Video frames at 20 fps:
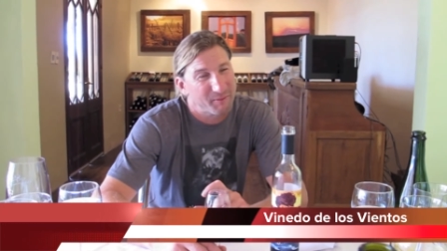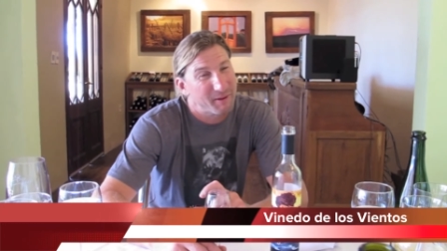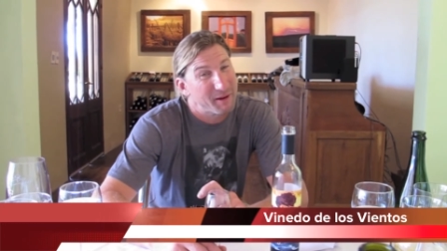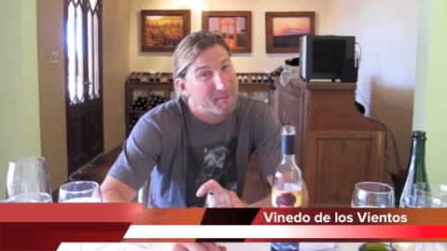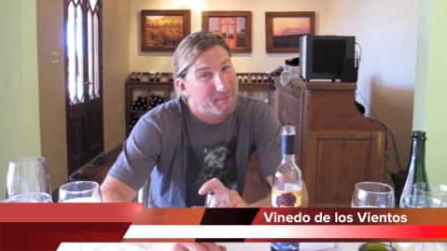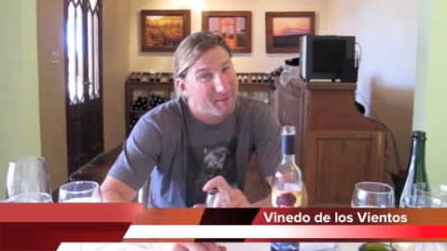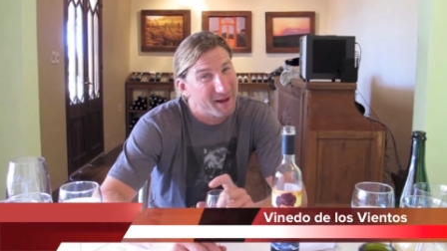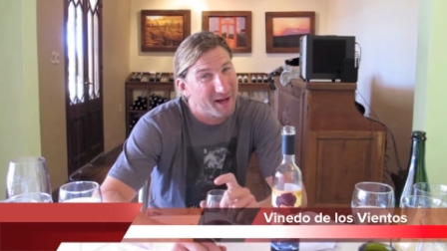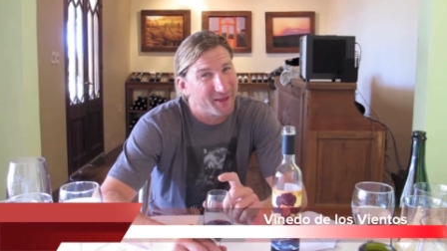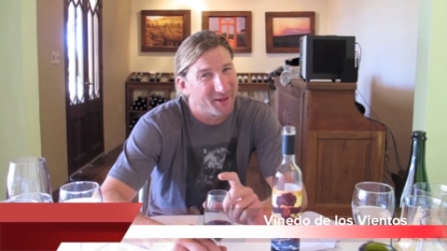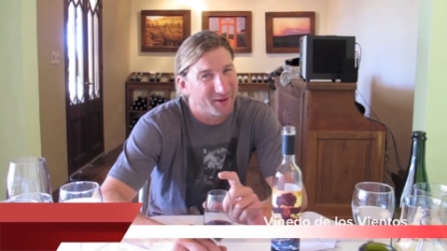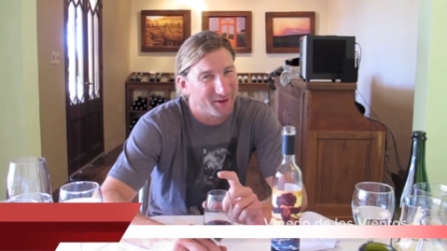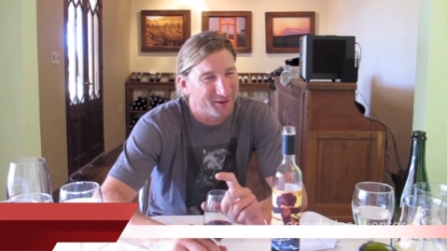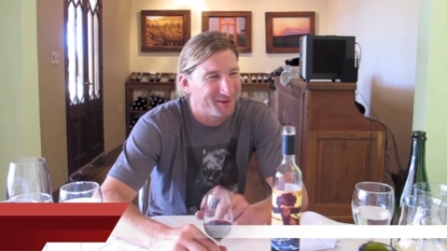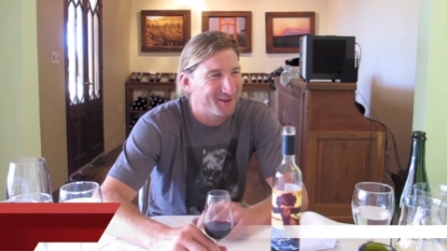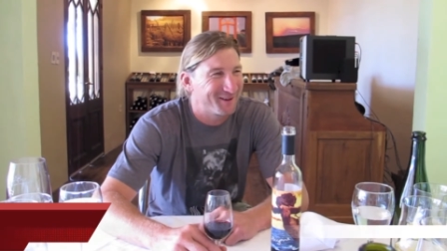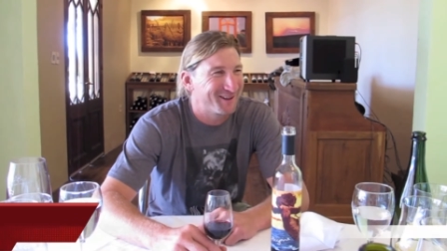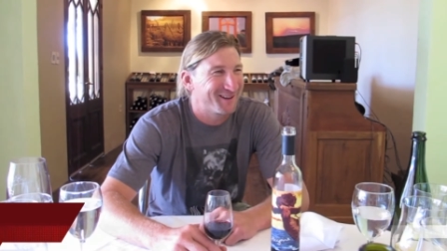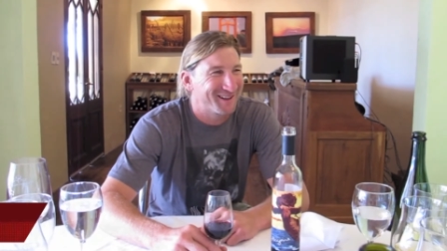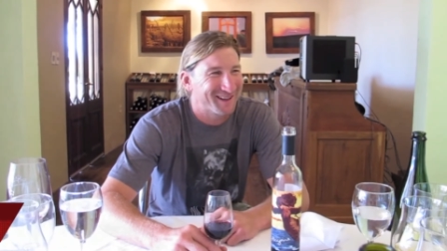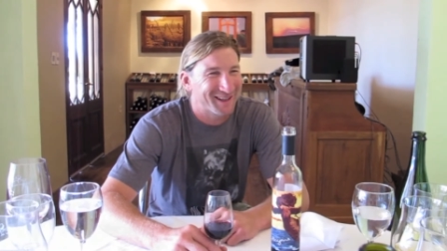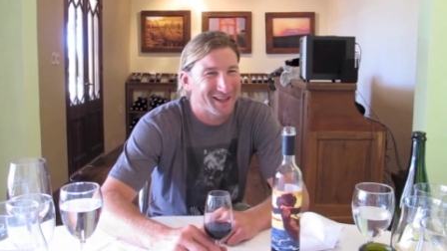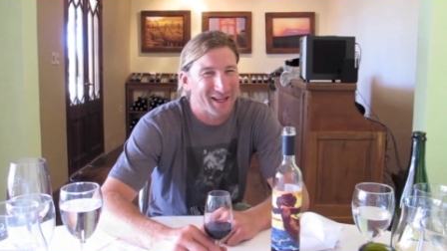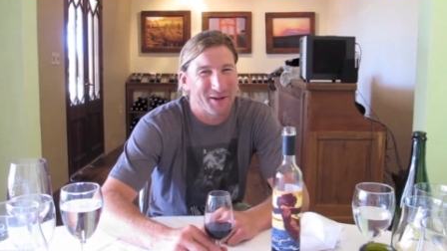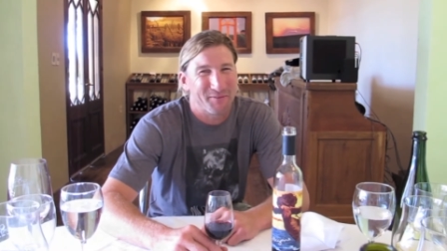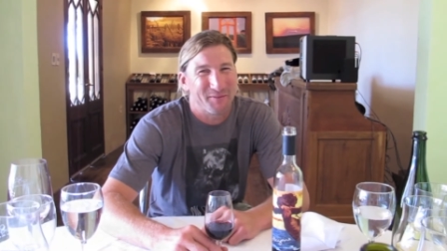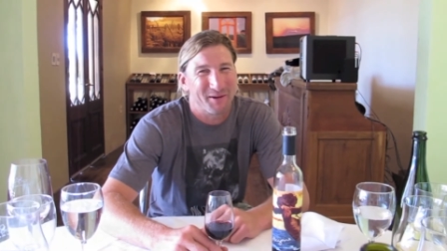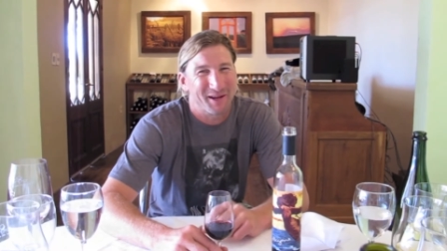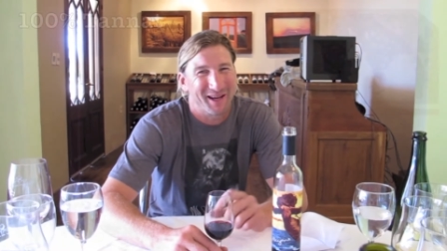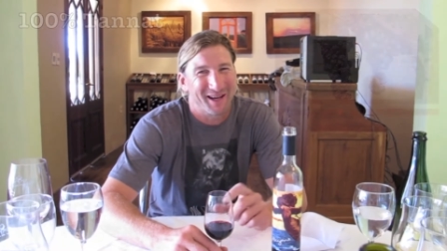my mother
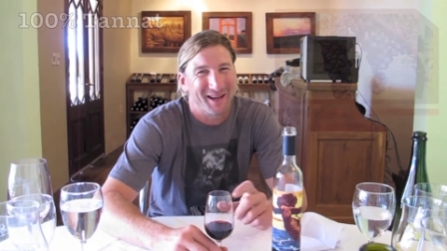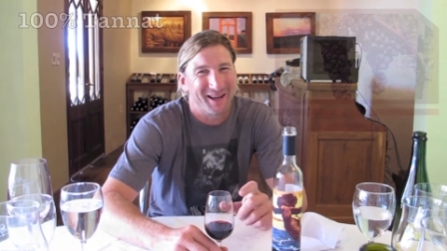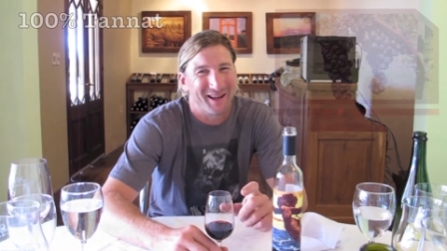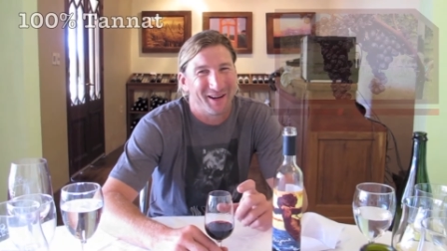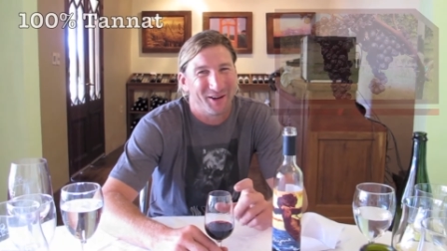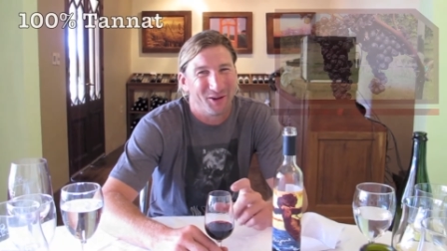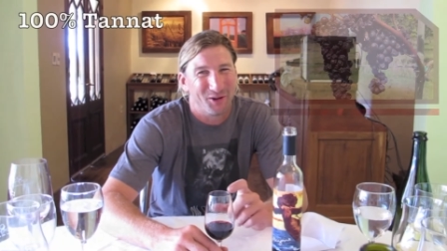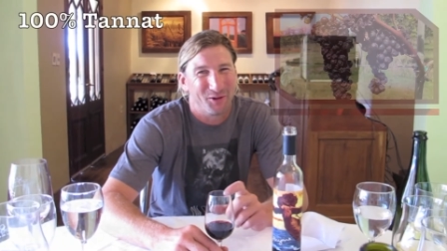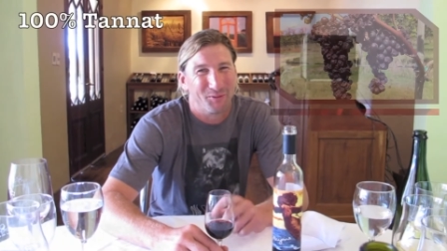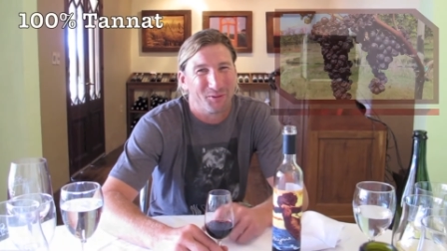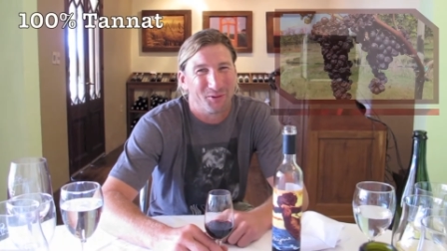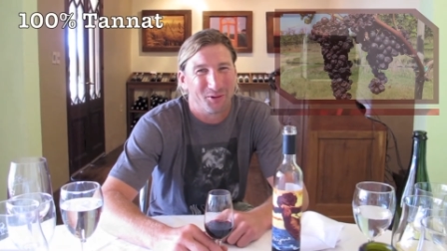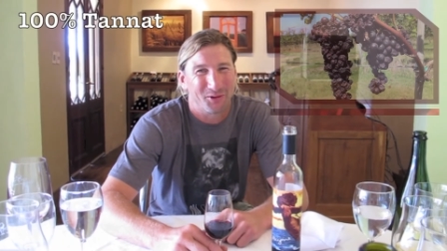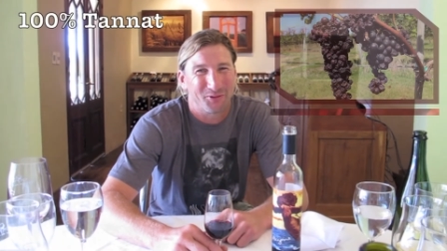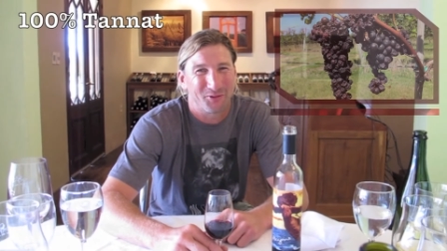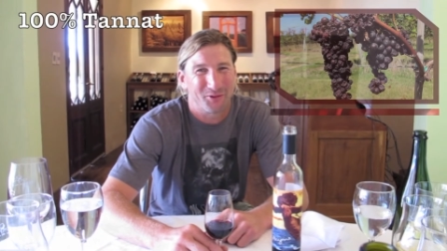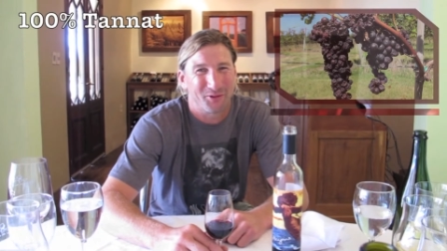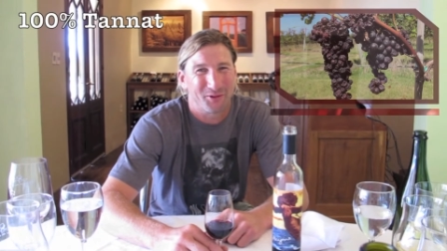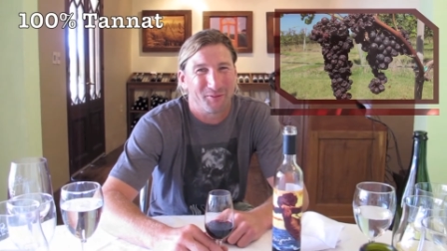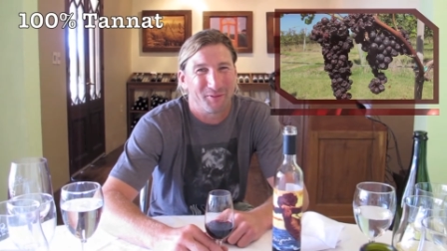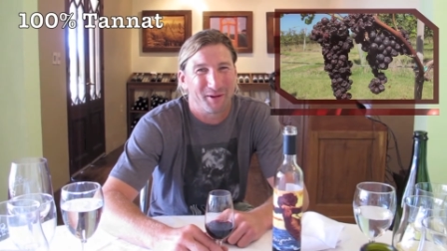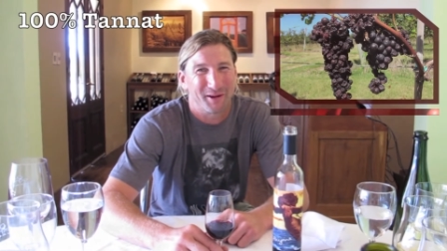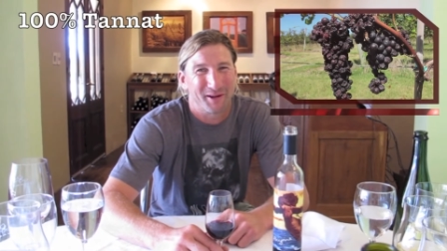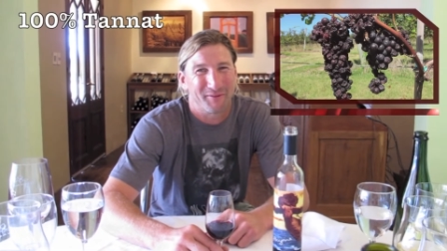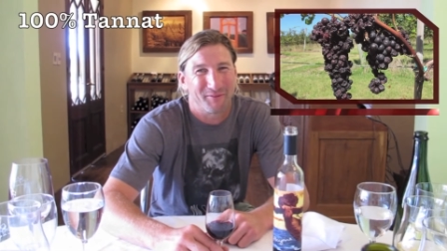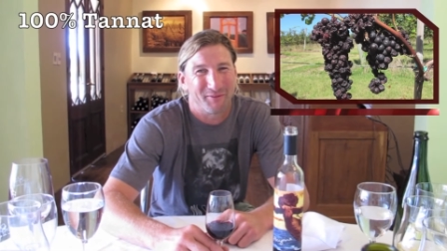gave me another book from my,